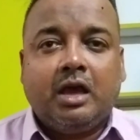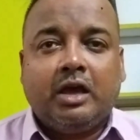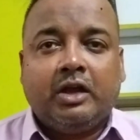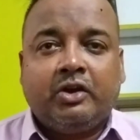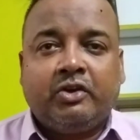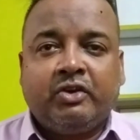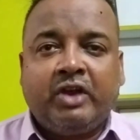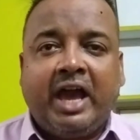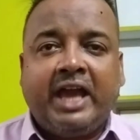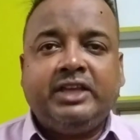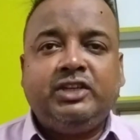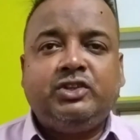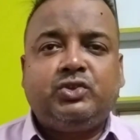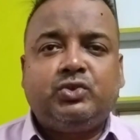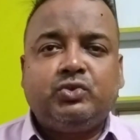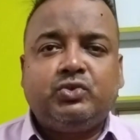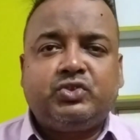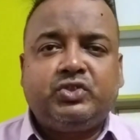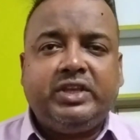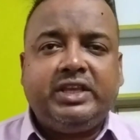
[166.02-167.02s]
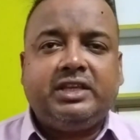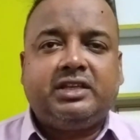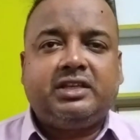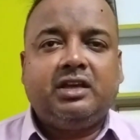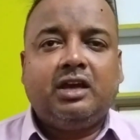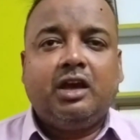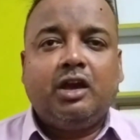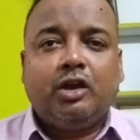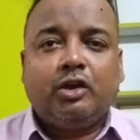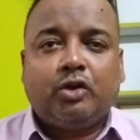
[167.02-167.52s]
Right to seek
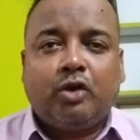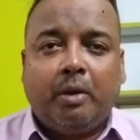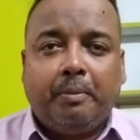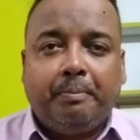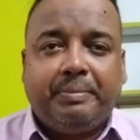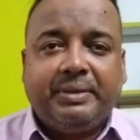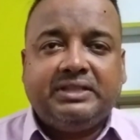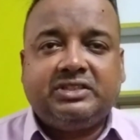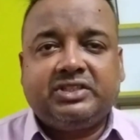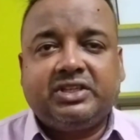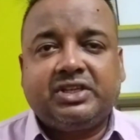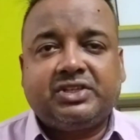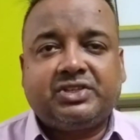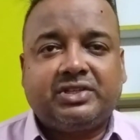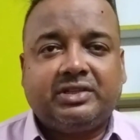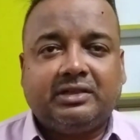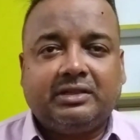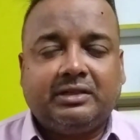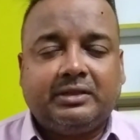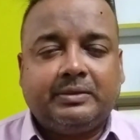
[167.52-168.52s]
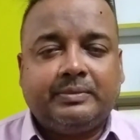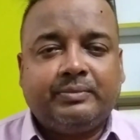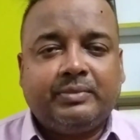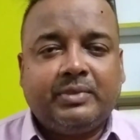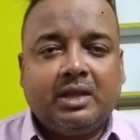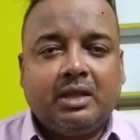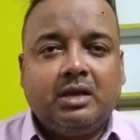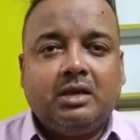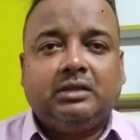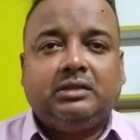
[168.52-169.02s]
compensation.
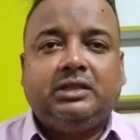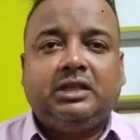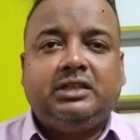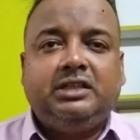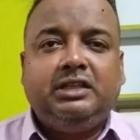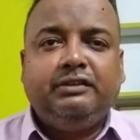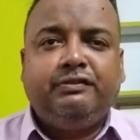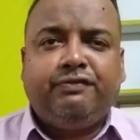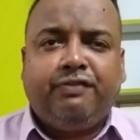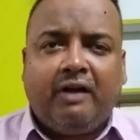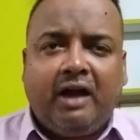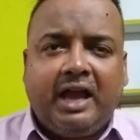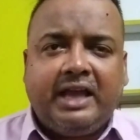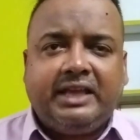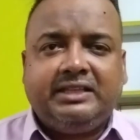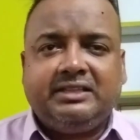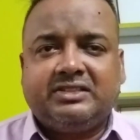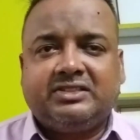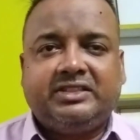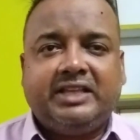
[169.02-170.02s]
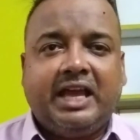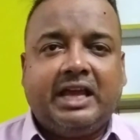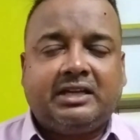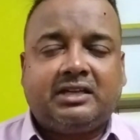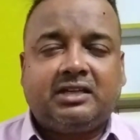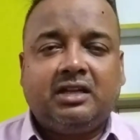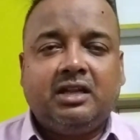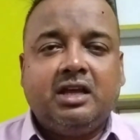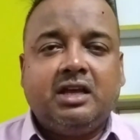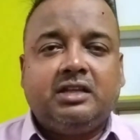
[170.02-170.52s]
That defines
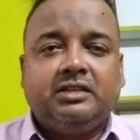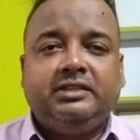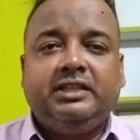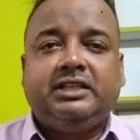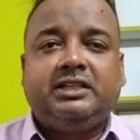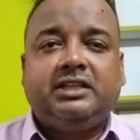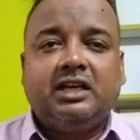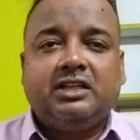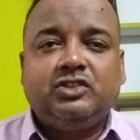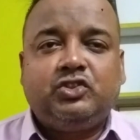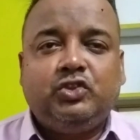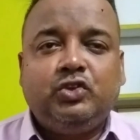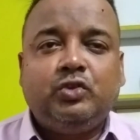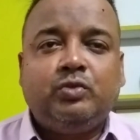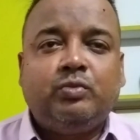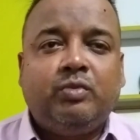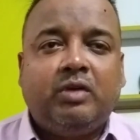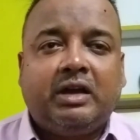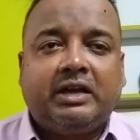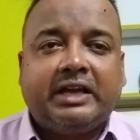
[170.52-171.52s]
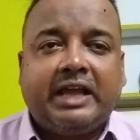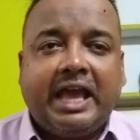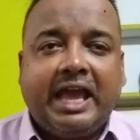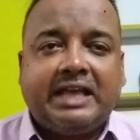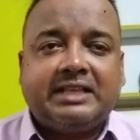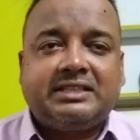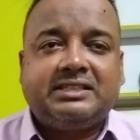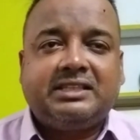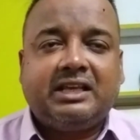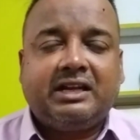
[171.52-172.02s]
that the consumer
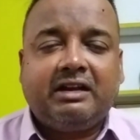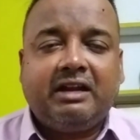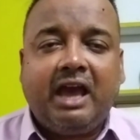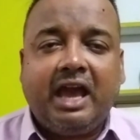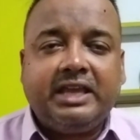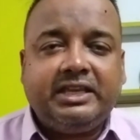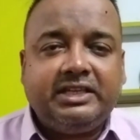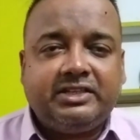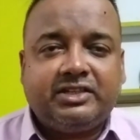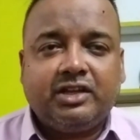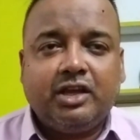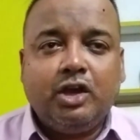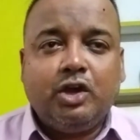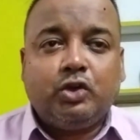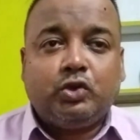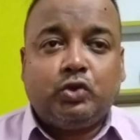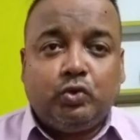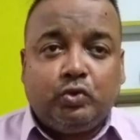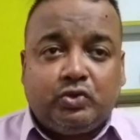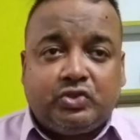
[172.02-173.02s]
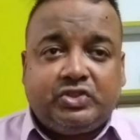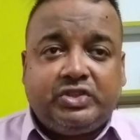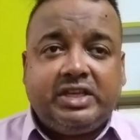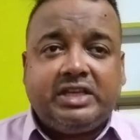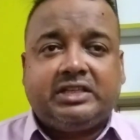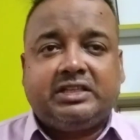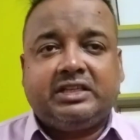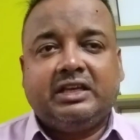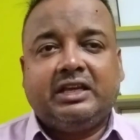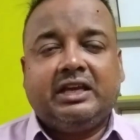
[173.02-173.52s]
has the right to
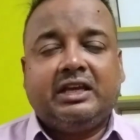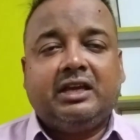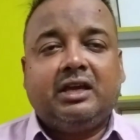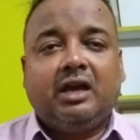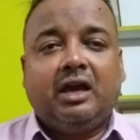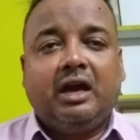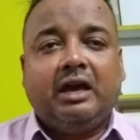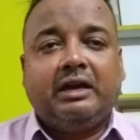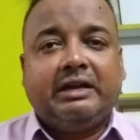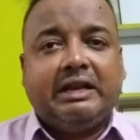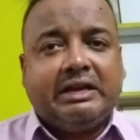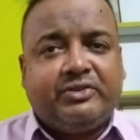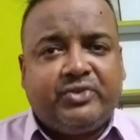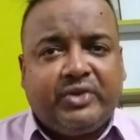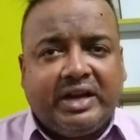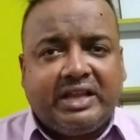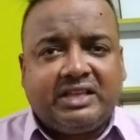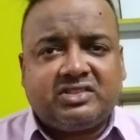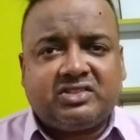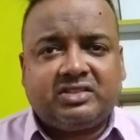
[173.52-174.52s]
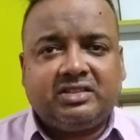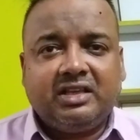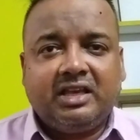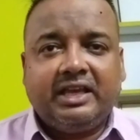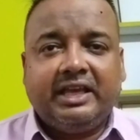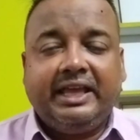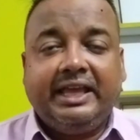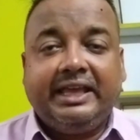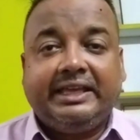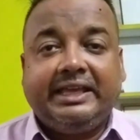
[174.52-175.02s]
seek redress
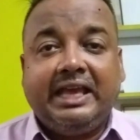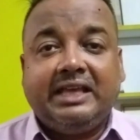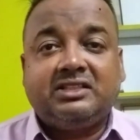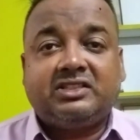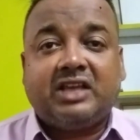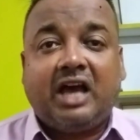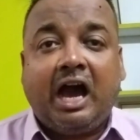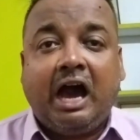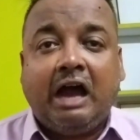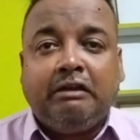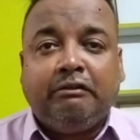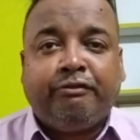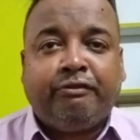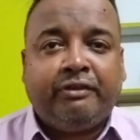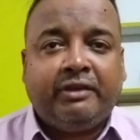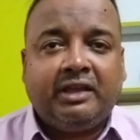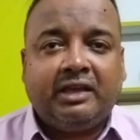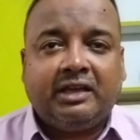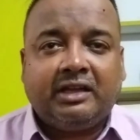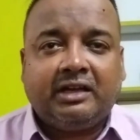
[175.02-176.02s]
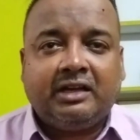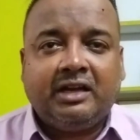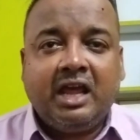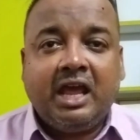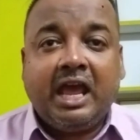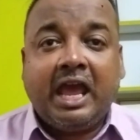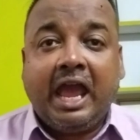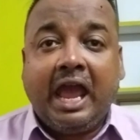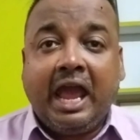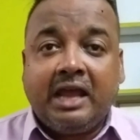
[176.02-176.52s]
against unfair
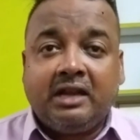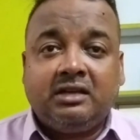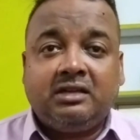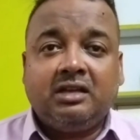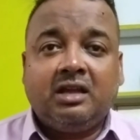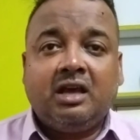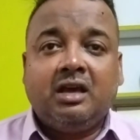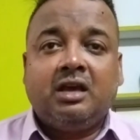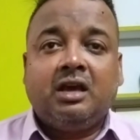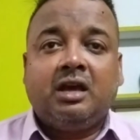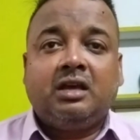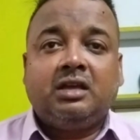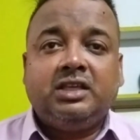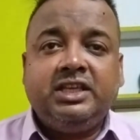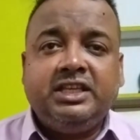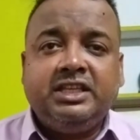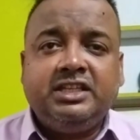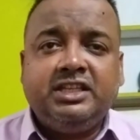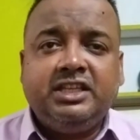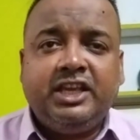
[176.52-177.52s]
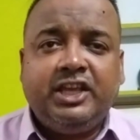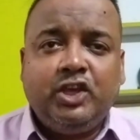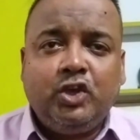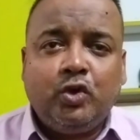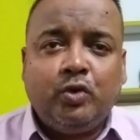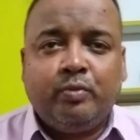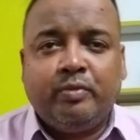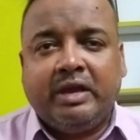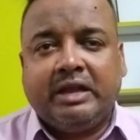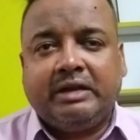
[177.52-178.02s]
and
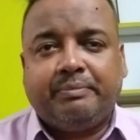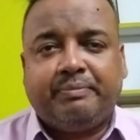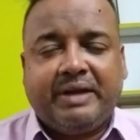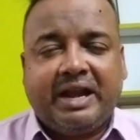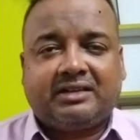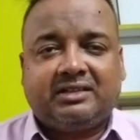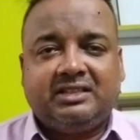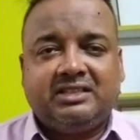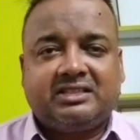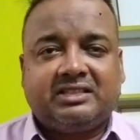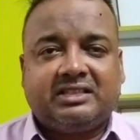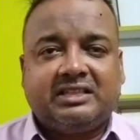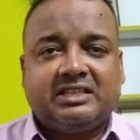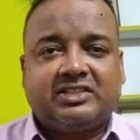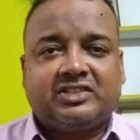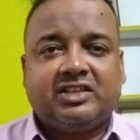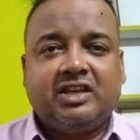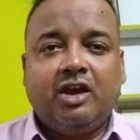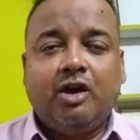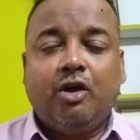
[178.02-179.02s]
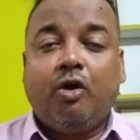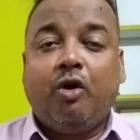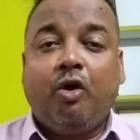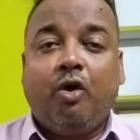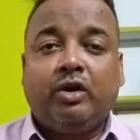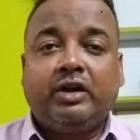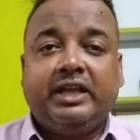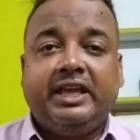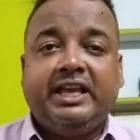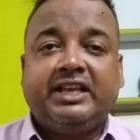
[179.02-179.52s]
inhuman practices
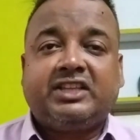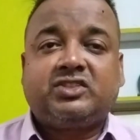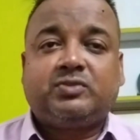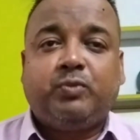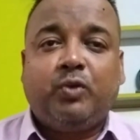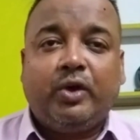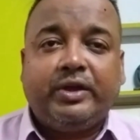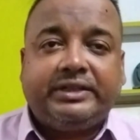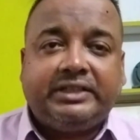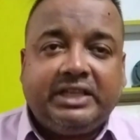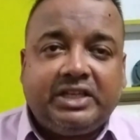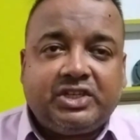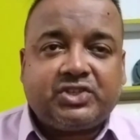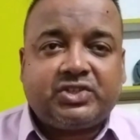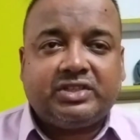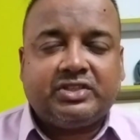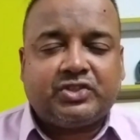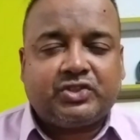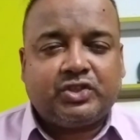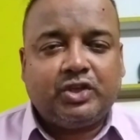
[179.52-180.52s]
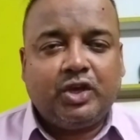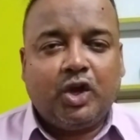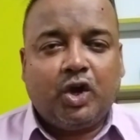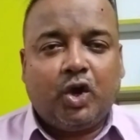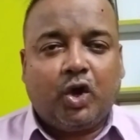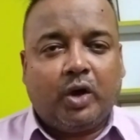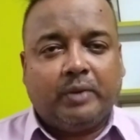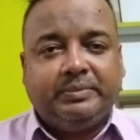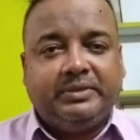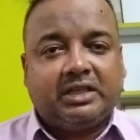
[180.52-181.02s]
or exploitations
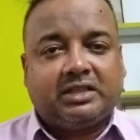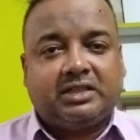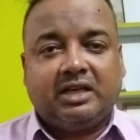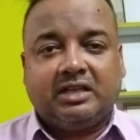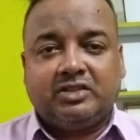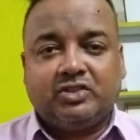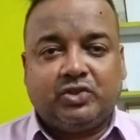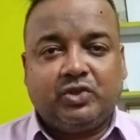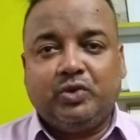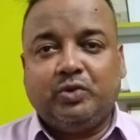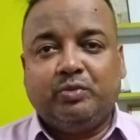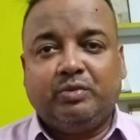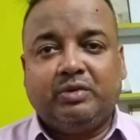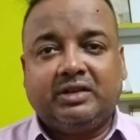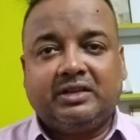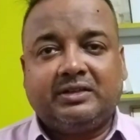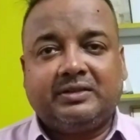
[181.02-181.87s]
of the consumer.